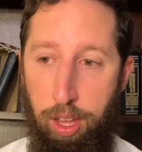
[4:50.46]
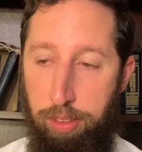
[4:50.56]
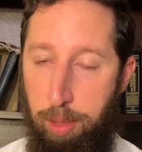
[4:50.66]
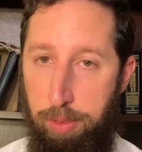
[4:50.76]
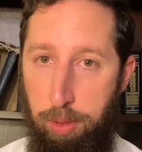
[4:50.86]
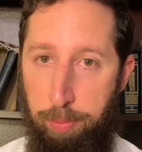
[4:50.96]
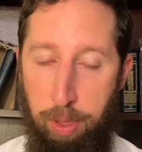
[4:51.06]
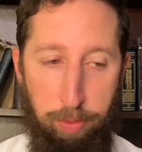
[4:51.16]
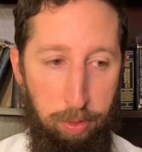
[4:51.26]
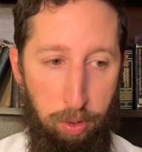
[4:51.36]
seems to
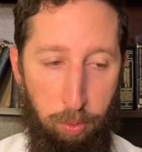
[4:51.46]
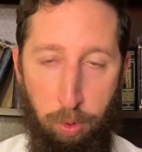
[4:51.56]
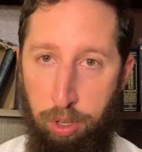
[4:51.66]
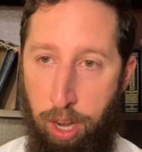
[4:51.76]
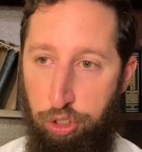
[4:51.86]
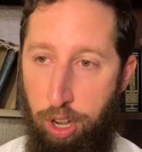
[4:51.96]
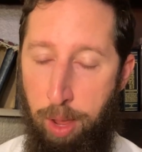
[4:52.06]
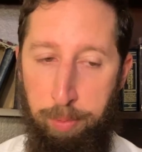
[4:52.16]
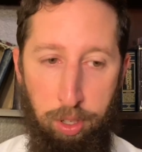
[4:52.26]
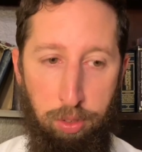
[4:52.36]
be from the word
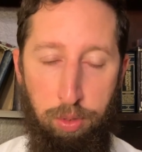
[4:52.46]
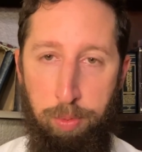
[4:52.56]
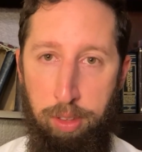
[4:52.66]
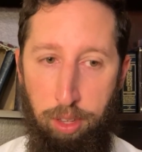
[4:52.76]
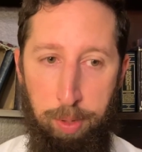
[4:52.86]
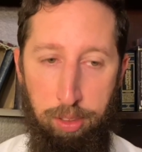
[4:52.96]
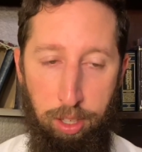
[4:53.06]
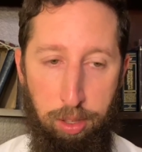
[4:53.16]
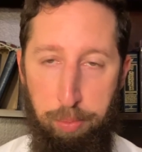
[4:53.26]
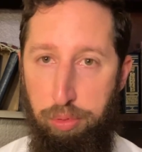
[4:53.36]
nasham, which basically means
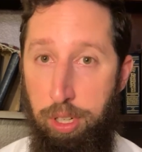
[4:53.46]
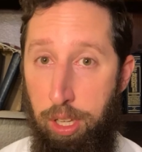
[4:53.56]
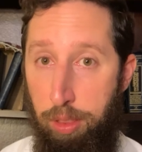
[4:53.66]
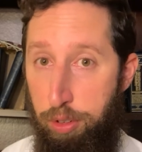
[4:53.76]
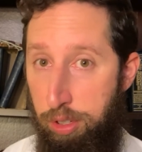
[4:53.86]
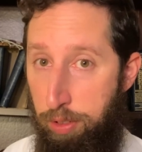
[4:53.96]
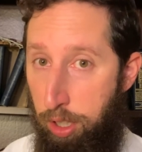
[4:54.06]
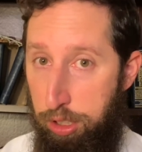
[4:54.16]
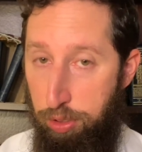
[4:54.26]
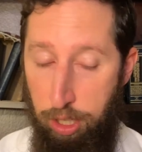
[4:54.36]
like to breathe, which is a
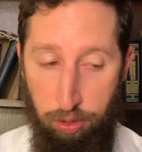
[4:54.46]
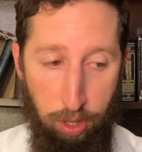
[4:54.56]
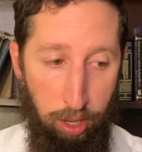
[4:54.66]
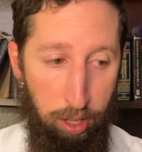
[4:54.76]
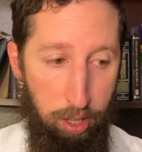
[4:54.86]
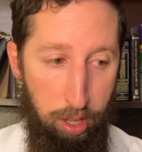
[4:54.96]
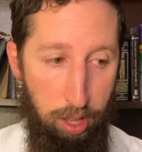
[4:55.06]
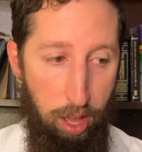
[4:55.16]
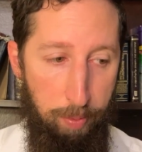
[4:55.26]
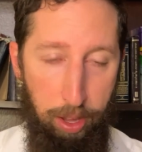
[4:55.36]
very strange thing.
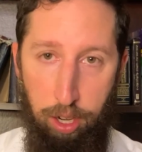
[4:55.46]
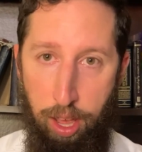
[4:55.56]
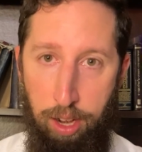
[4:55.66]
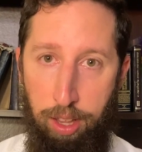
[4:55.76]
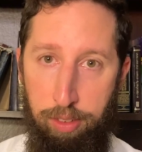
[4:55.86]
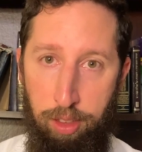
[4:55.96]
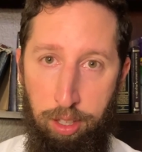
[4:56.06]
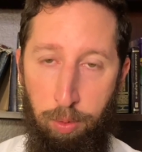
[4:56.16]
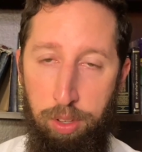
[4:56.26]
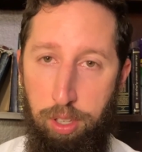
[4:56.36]
I'm not going to analyze the
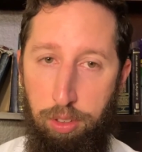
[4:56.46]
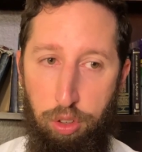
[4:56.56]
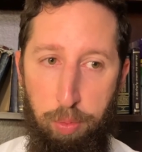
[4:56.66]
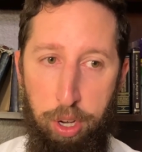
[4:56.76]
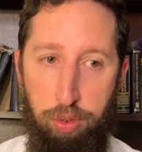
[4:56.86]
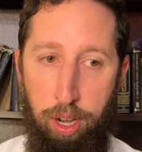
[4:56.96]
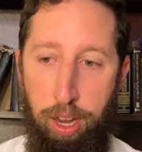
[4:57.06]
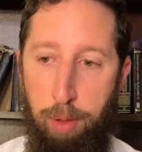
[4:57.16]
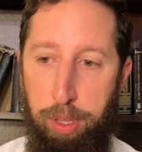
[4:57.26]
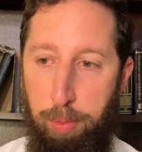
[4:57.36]
linguistics too much right
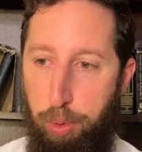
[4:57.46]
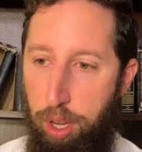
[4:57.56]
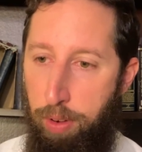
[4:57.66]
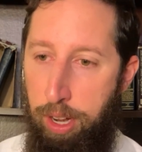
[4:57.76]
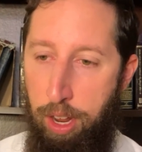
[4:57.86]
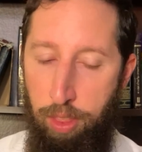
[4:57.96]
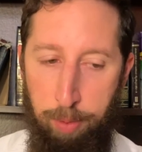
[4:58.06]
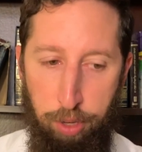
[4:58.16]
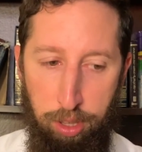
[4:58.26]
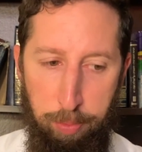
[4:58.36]
now, but the point right now that
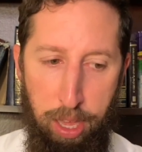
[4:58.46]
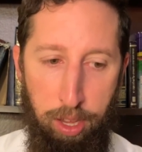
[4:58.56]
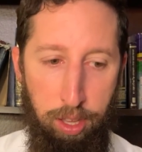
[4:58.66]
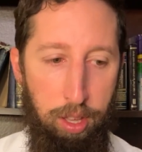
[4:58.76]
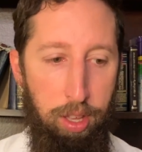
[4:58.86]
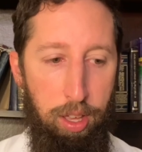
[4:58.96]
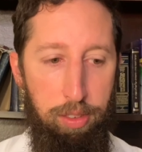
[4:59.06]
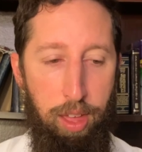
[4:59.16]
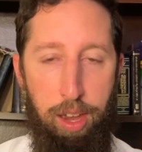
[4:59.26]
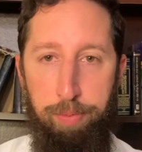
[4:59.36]
I'm trying to make is
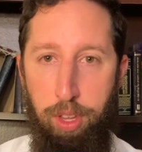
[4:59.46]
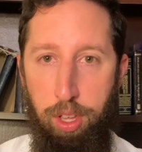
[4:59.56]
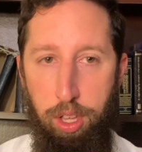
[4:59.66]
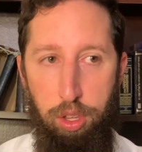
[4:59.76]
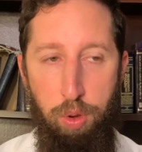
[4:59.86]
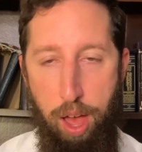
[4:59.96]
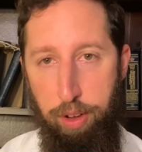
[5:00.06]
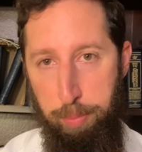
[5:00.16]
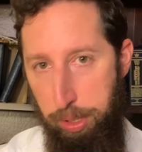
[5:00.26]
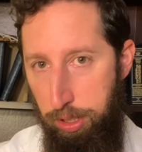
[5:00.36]
that you have an
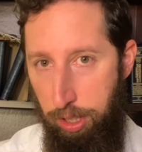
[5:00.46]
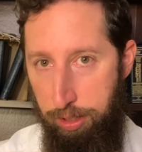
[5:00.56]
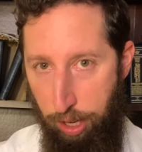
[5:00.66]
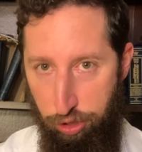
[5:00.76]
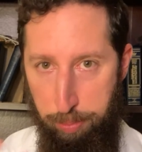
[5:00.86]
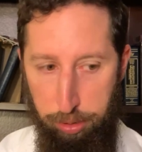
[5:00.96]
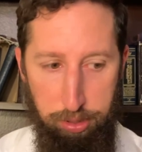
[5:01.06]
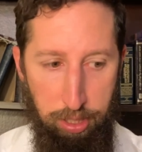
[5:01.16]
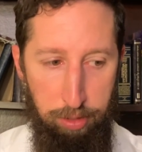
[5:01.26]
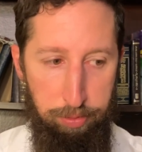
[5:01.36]
ability to actually
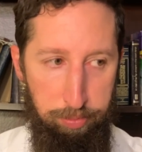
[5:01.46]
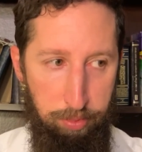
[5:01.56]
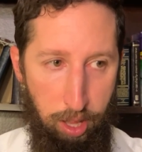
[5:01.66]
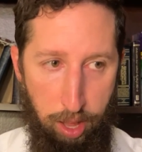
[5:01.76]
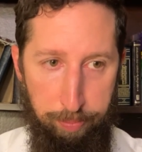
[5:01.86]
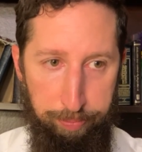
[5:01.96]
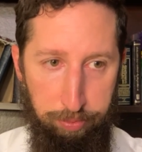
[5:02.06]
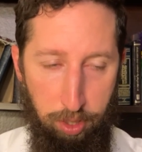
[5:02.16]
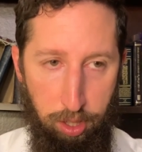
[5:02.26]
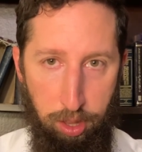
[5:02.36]
perceive
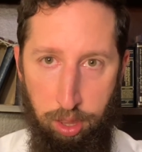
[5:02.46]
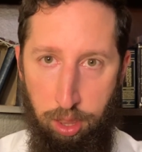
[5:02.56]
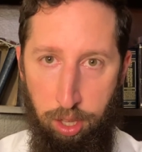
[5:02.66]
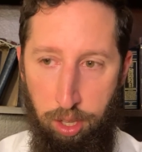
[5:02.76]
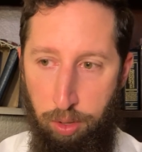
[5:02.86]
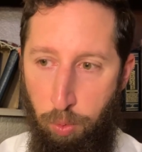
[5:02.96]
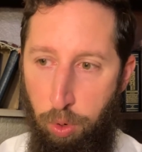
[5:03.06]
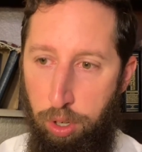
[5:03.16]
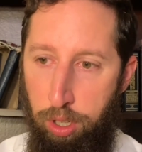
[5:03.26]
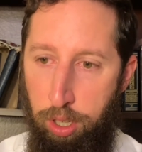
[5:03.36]
the
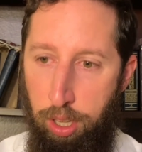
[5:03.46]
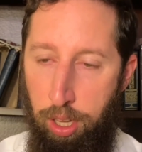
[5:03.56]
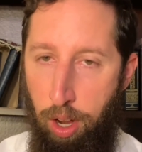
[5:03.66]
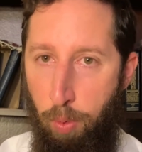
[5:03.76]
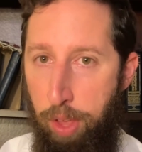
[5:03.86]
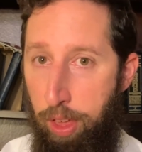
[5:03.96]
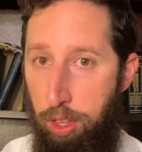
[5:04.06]
word in a way that